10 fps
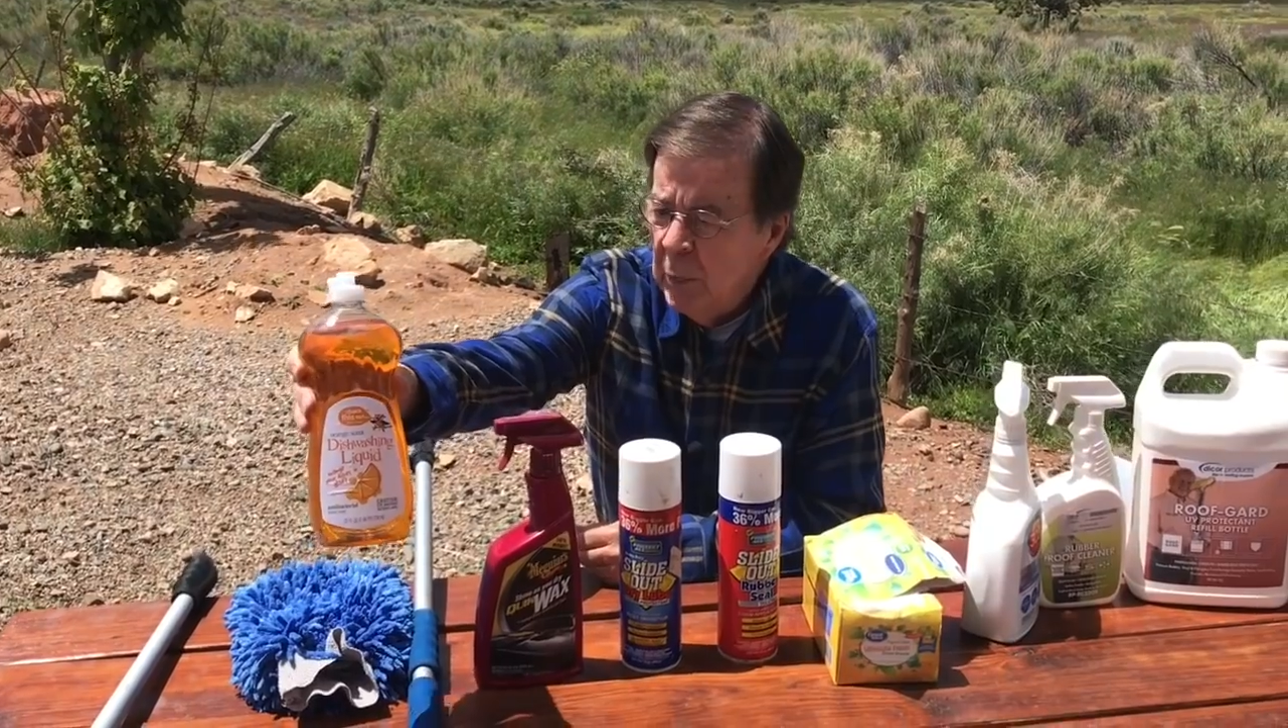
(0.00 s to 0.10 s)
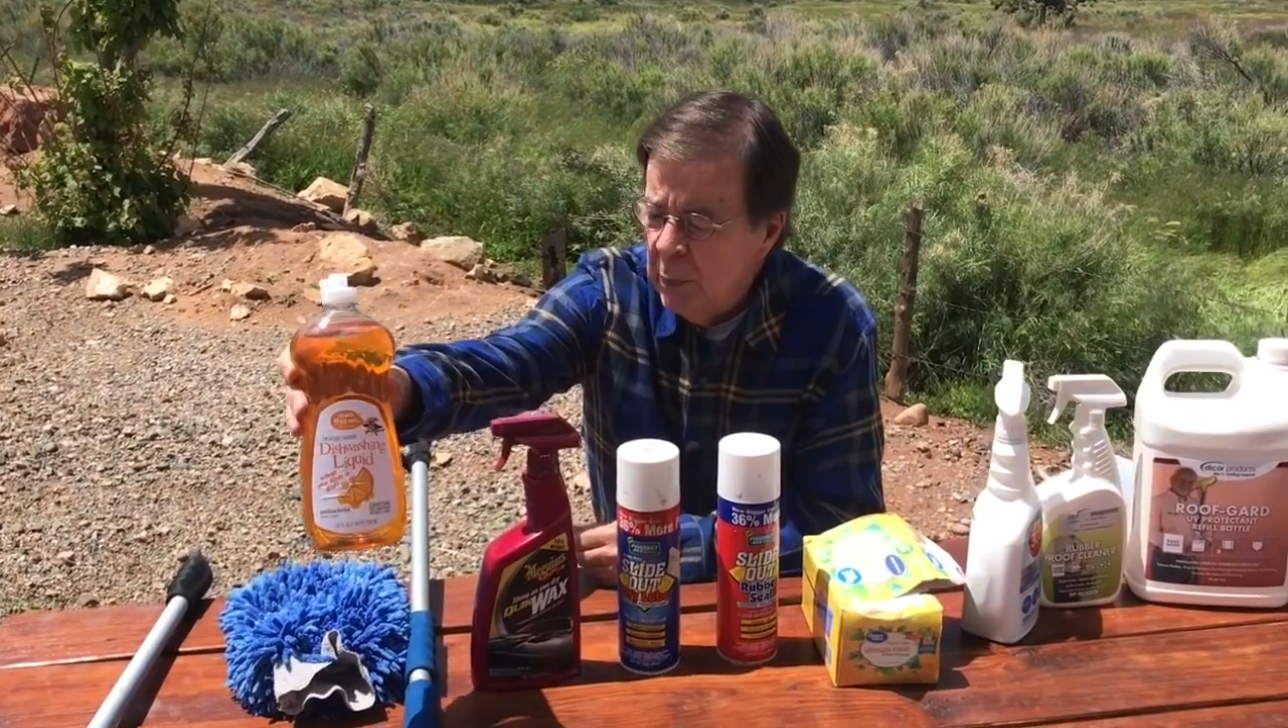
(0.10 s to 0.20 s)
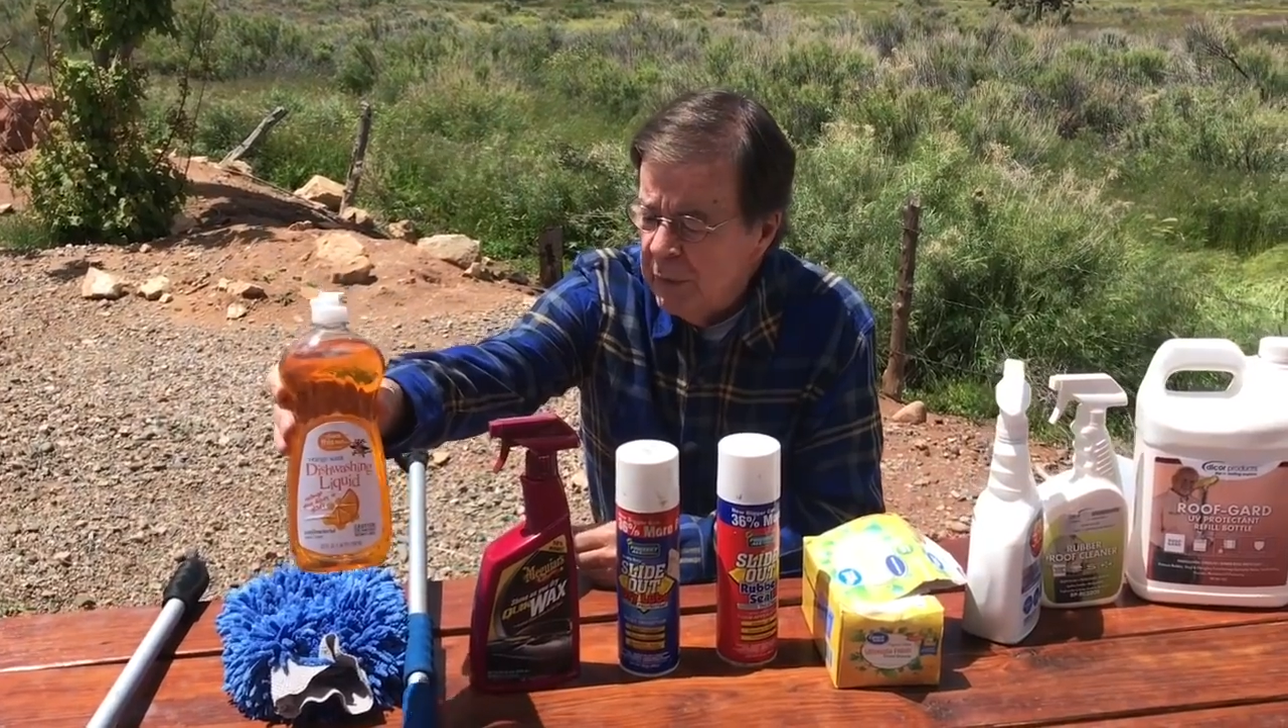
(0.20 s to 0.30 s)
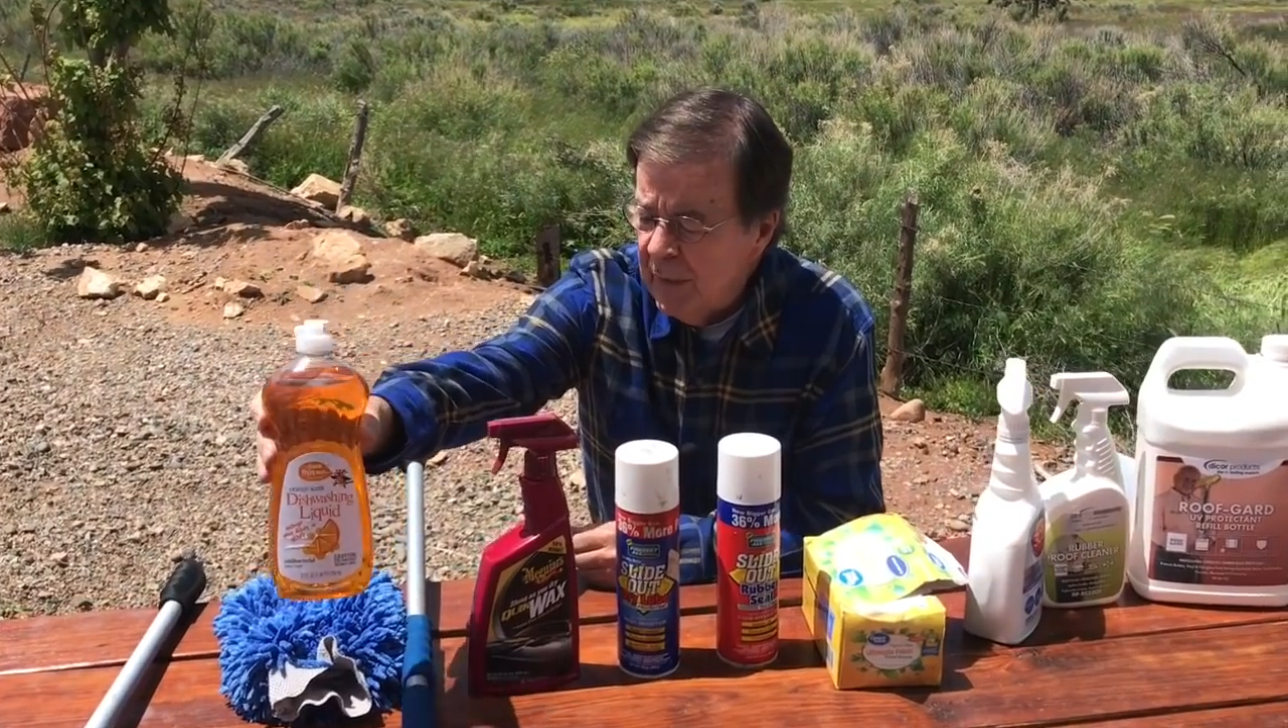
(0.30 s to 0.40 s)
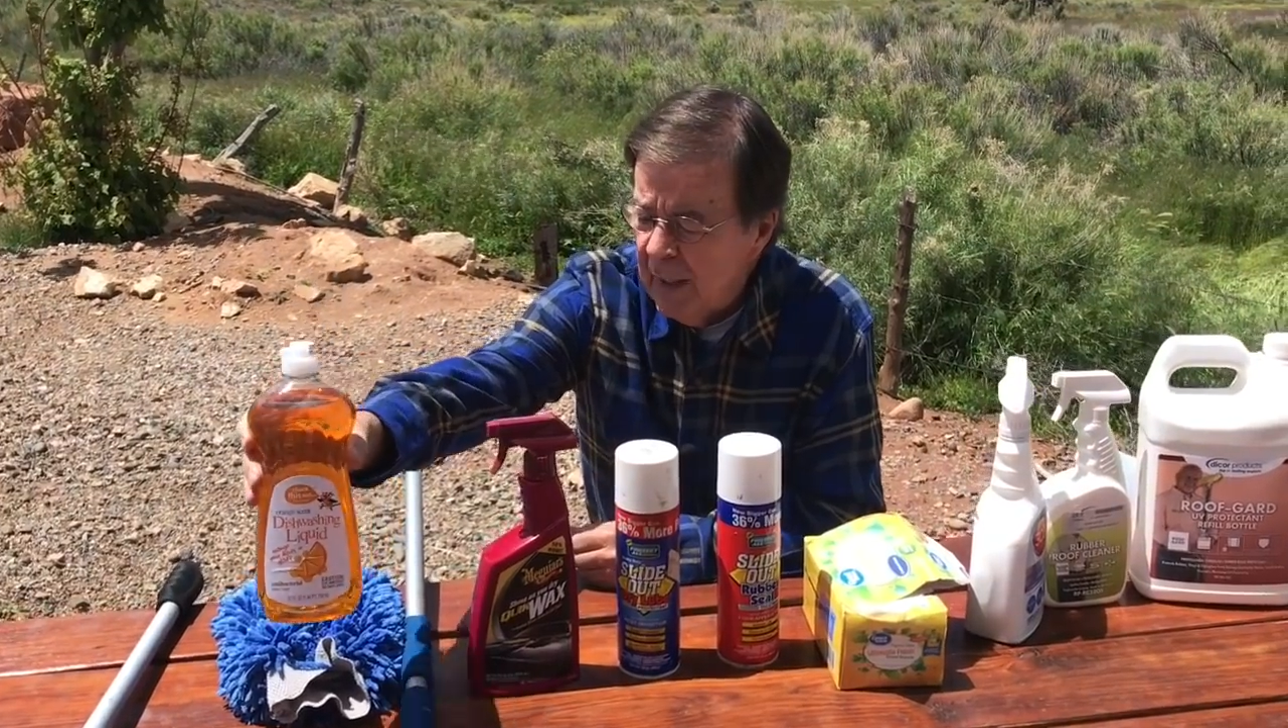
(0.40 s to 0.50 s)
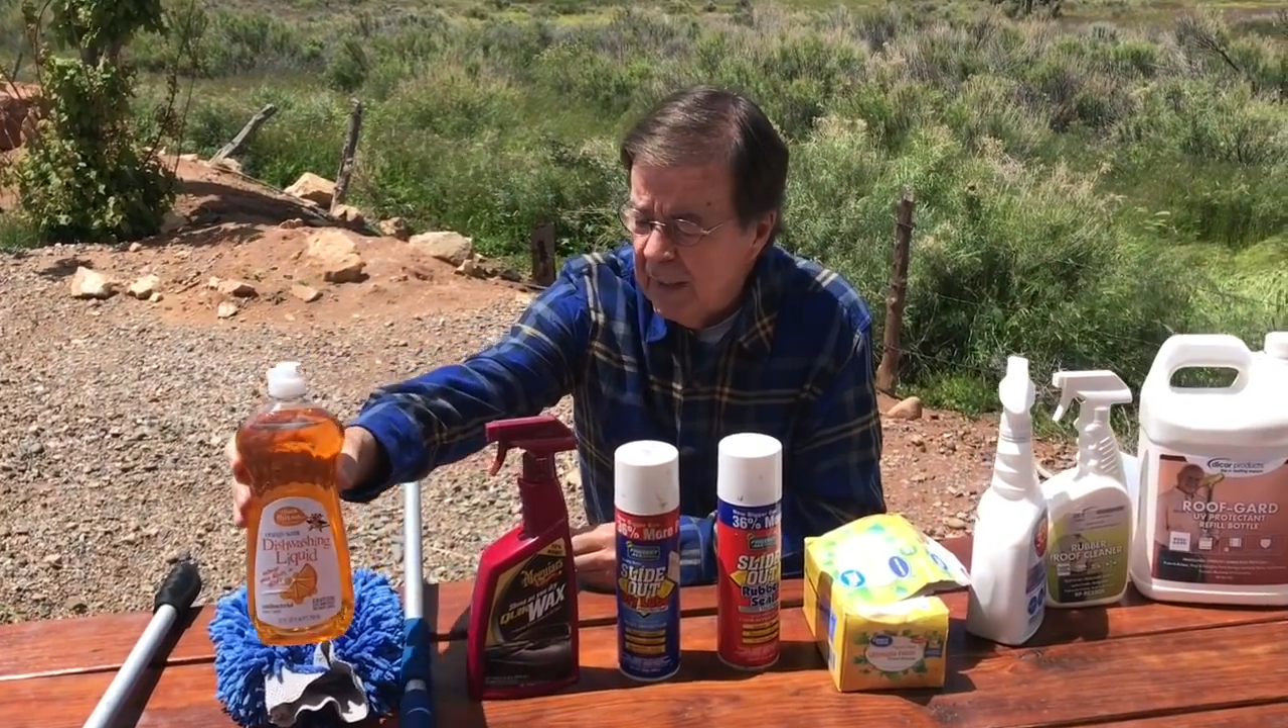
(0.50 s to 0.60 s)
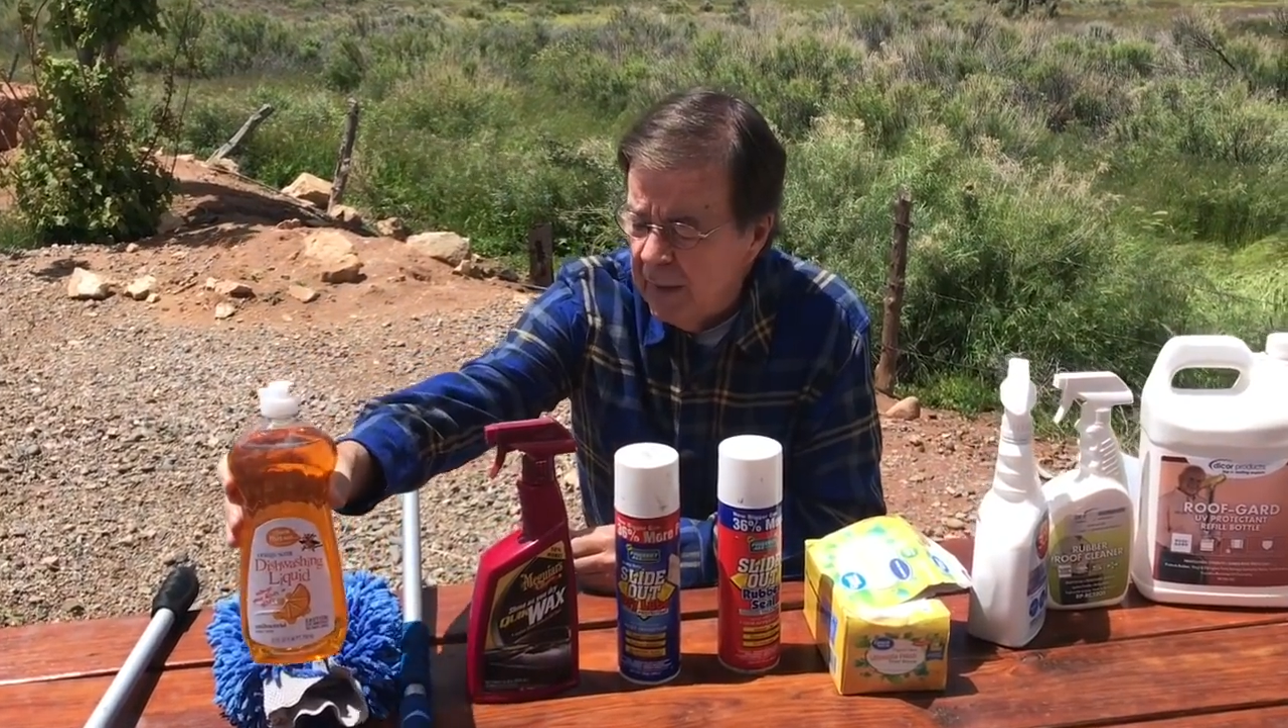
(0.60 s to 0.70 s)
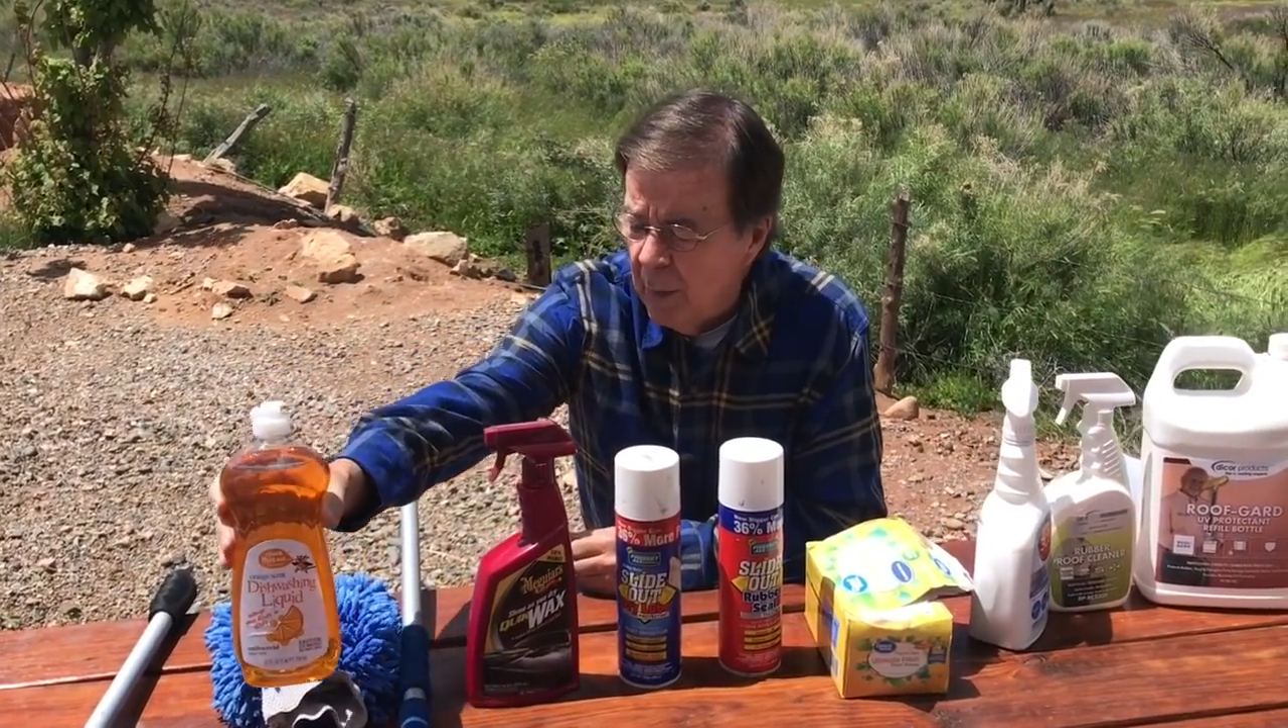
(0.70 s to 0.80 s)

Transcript: Put that in